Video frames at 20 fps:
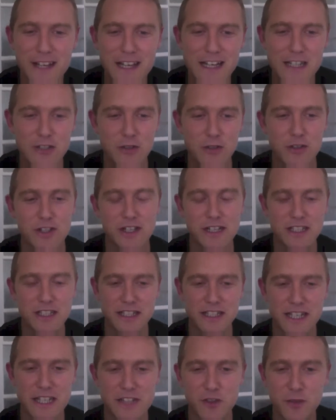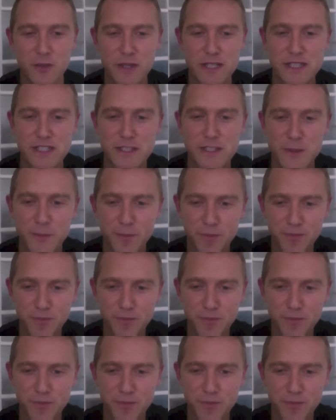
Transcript: So the next 4 weeks,